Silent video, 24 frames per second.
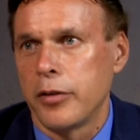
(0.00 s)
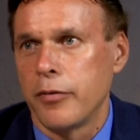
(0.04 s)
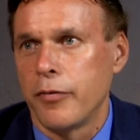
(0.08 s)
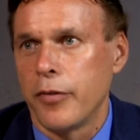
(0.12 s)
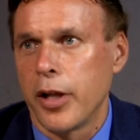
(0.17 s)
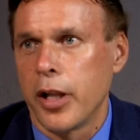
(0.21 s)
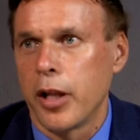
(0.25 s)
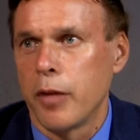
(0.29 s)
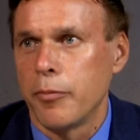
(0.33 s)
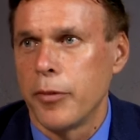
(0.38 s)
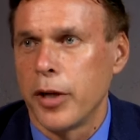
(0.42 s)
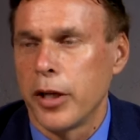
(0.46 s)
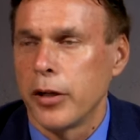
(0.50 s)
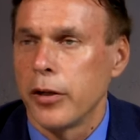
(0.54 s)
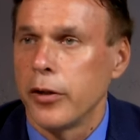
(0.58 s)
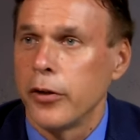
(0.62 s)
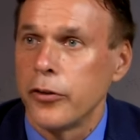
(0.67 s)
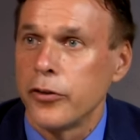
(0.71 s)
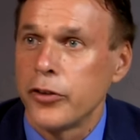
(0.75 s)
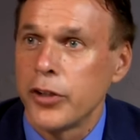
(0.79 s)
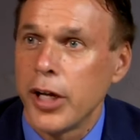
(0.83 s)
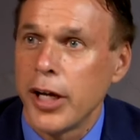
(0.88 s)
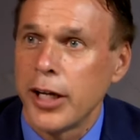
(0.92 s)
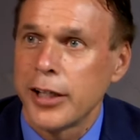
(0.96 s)
developmental,
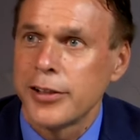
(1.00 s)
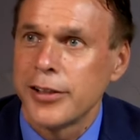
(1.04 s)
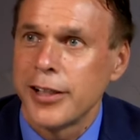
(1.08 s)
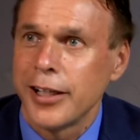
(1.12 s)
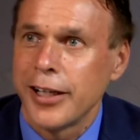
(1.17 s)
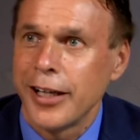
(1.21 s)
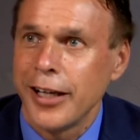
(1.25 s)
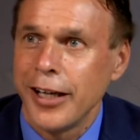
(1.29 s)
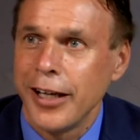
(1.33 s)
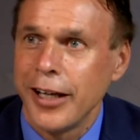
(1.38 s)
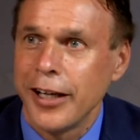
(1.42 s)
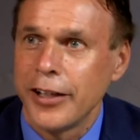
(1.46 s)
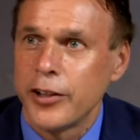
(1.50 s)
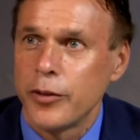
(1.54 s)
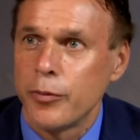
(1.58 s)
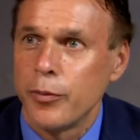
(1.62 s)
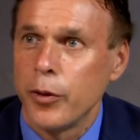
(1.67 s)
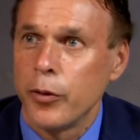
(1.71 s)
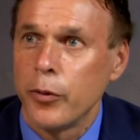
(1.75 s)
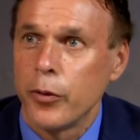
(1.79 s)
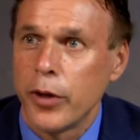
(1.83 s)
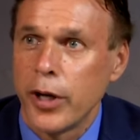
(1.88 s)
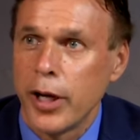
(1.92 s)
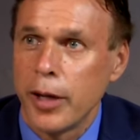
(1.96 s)
or toxic hits,
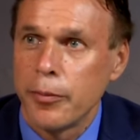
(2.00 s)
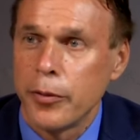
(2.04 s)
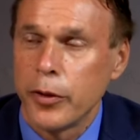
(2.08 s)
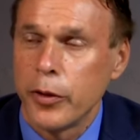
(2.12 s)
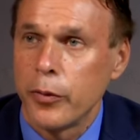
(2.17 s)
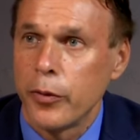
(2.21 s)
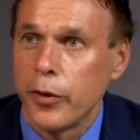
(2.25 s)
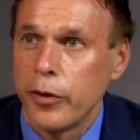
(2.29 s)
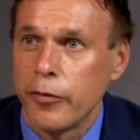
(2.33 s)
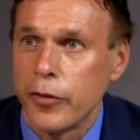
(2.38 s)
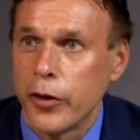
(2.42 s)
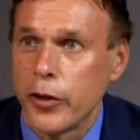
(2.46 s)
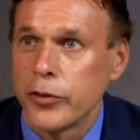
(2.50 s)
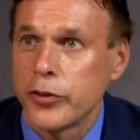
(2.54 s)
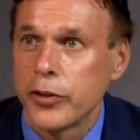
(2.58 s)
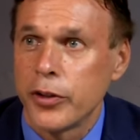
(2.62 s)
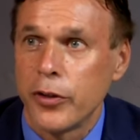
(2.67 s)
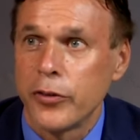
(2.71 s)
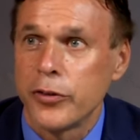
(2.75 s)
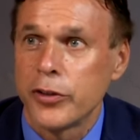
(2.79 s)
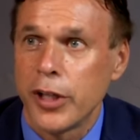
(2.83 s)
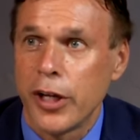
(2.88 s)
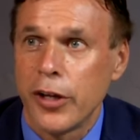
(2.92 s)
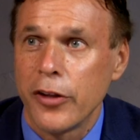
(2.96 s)
but we're able to reverse
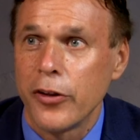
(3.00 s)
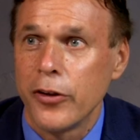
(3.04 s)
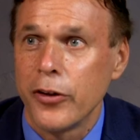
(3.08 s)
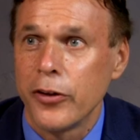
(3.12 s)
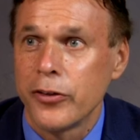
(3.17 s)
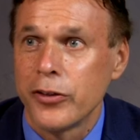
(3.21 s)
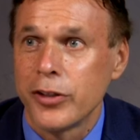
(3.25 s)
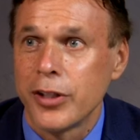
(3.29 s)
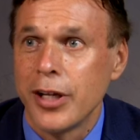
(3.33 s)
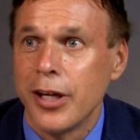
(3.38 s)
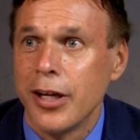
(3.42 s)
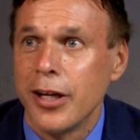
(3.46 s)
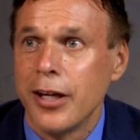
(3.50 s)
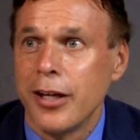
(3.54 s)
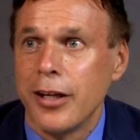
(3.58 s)
those others,